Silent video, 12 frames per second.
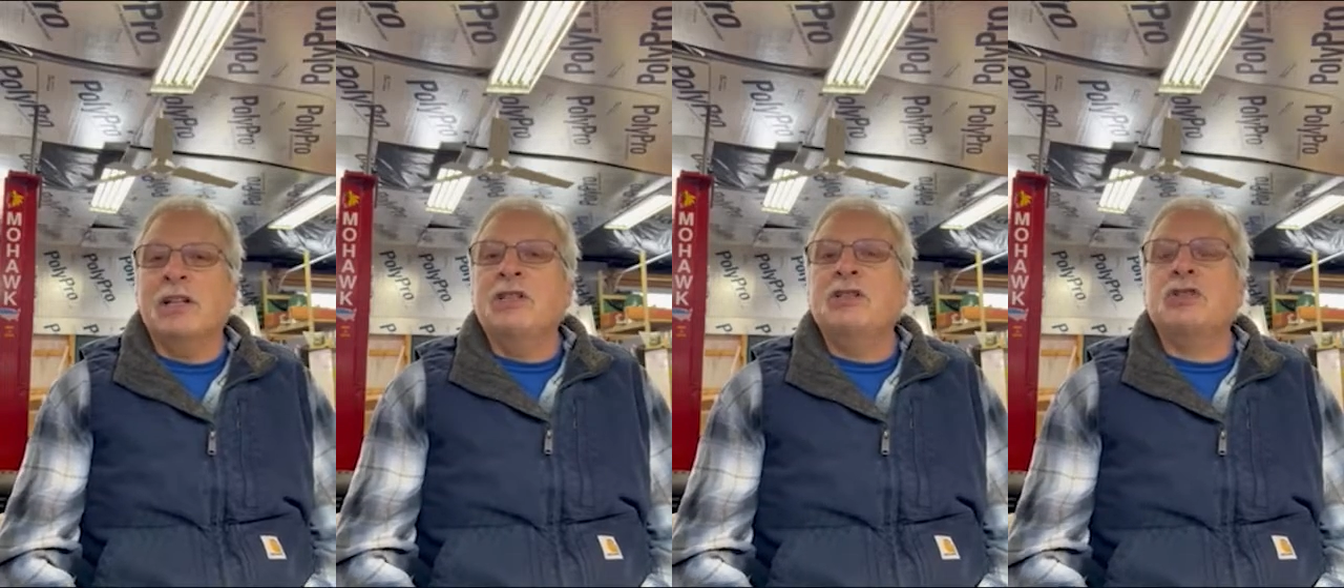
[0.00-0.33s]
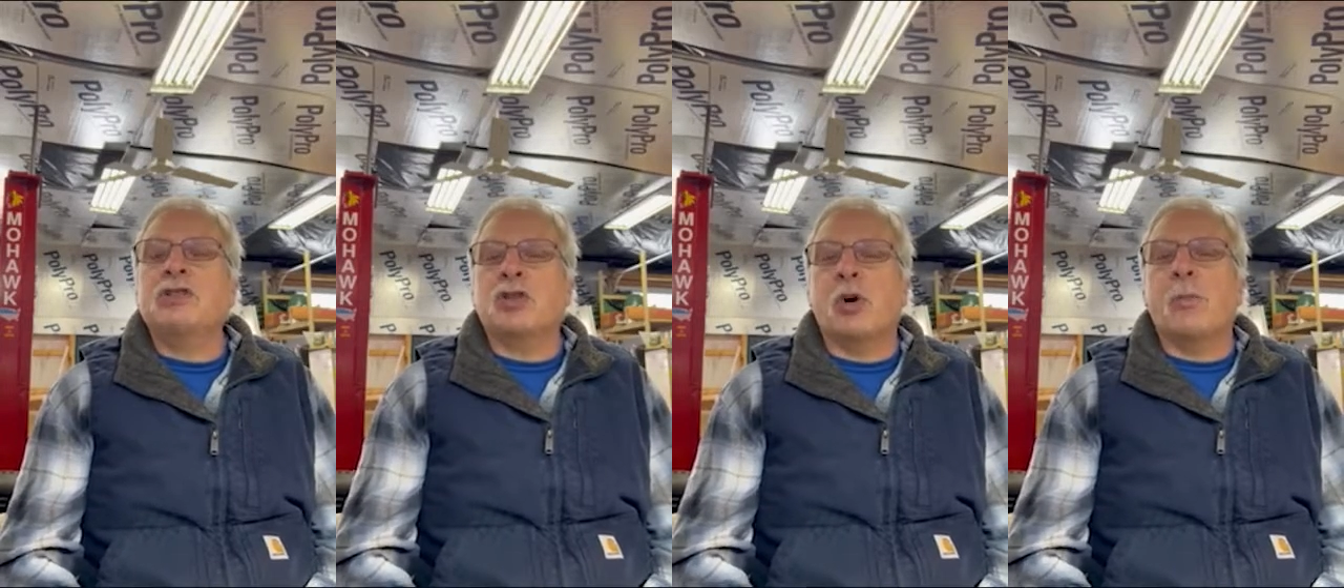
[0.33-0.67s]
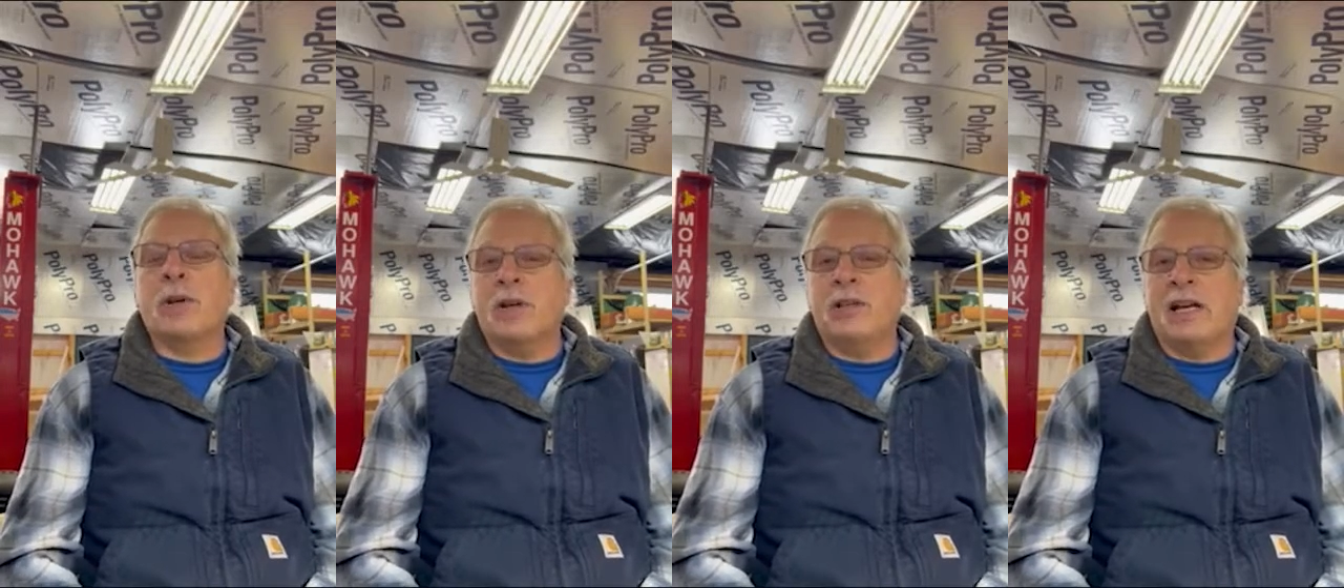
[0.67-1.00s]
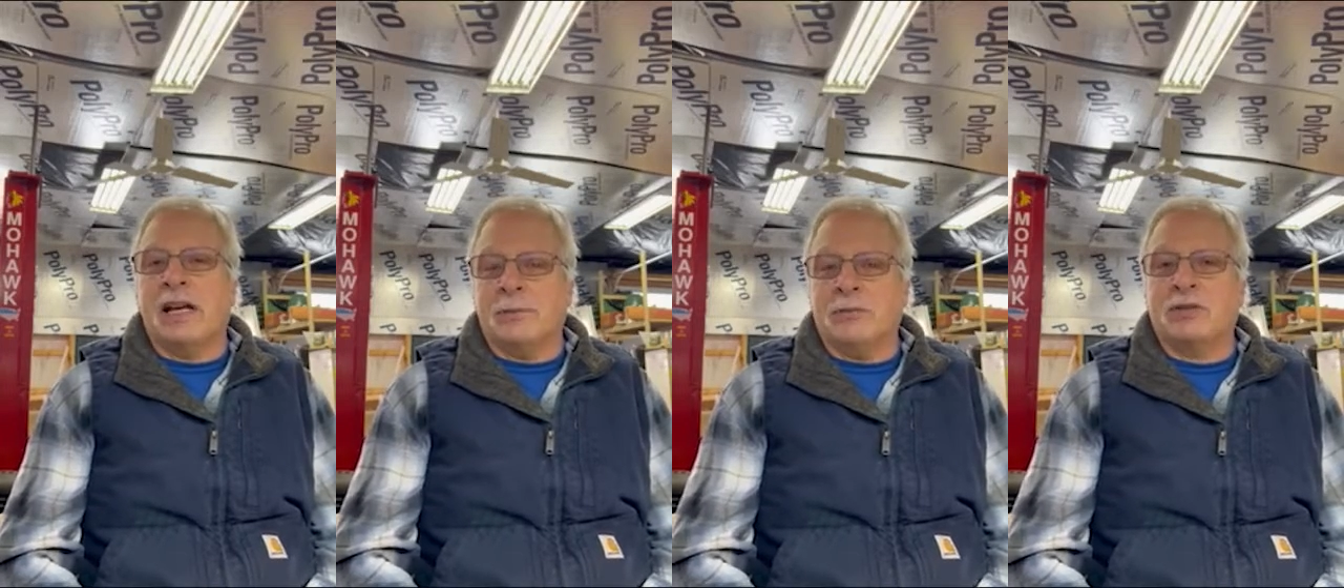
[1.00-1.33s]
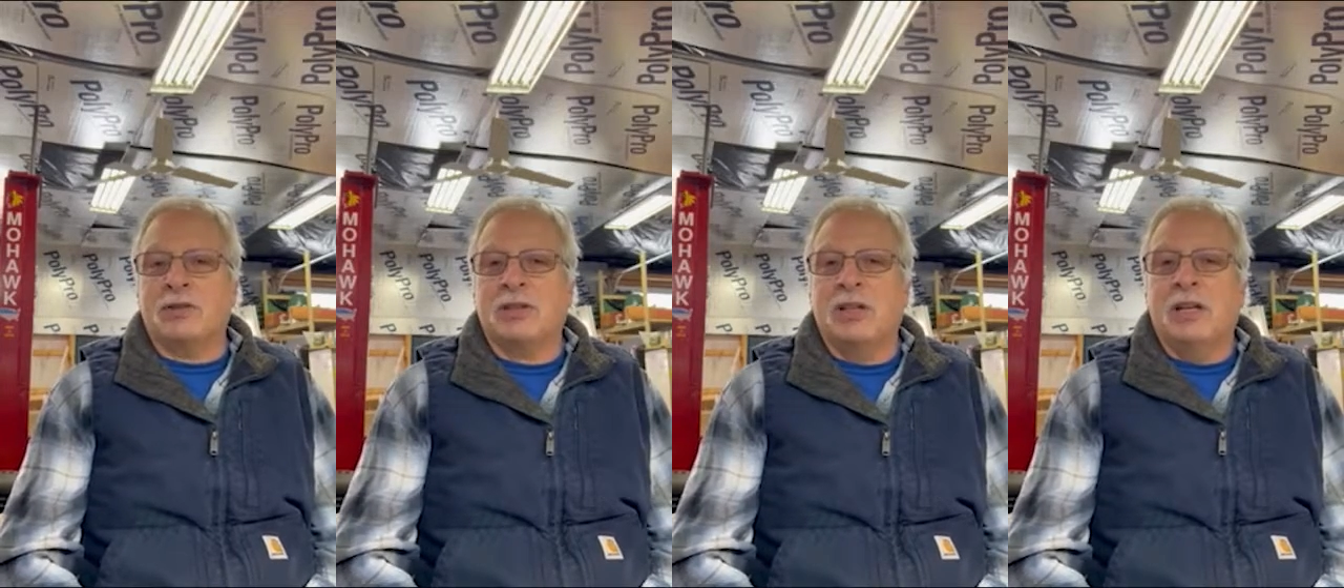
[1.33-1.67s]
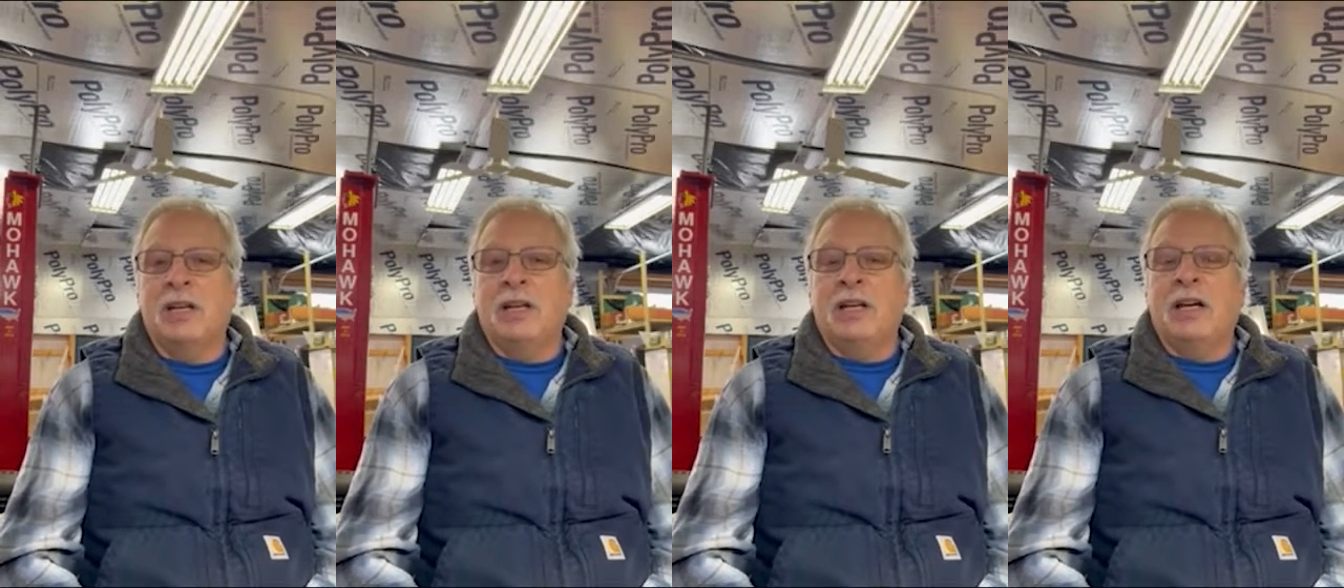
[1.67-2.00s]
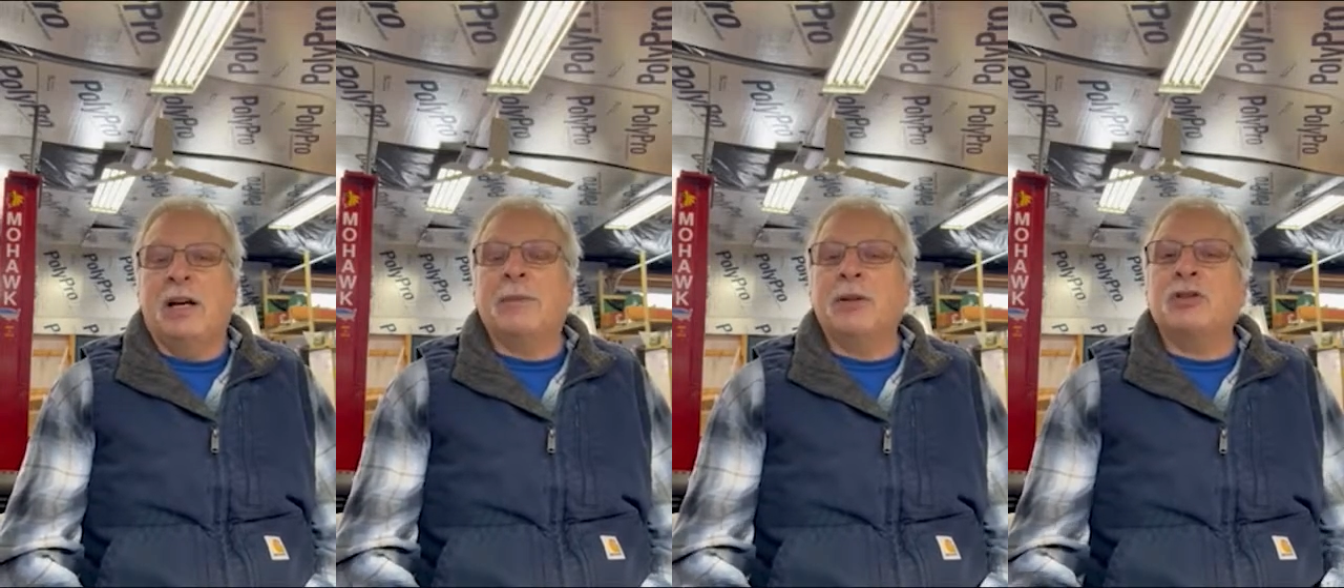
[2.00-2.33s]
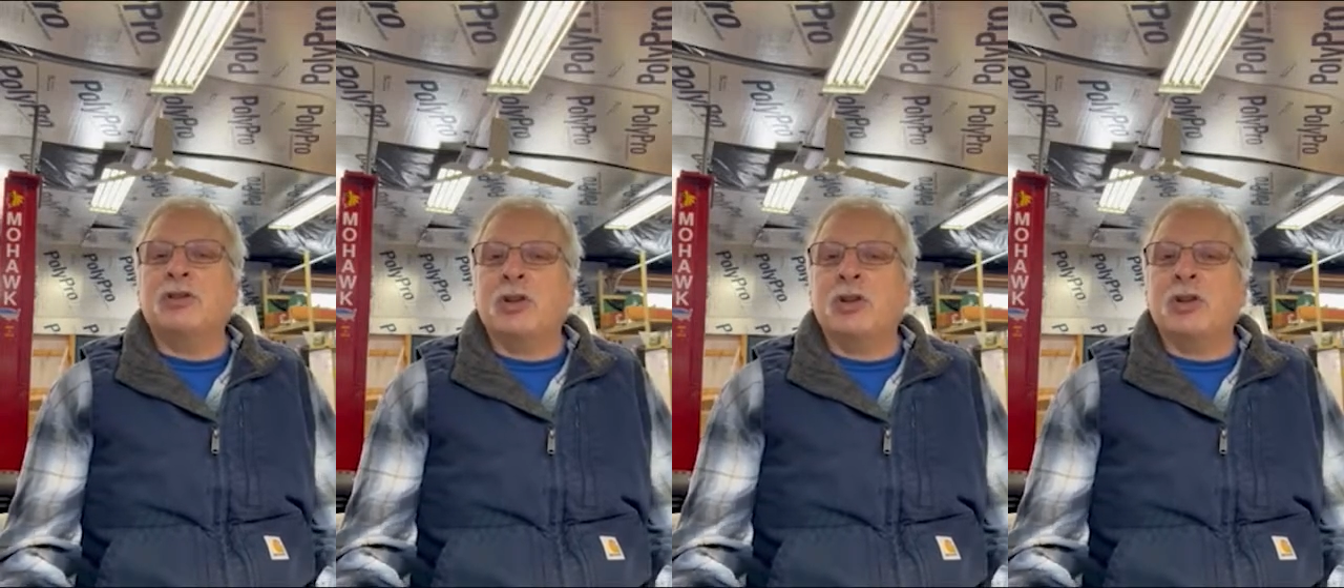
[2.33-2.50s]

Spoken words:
so many times. I'm going to show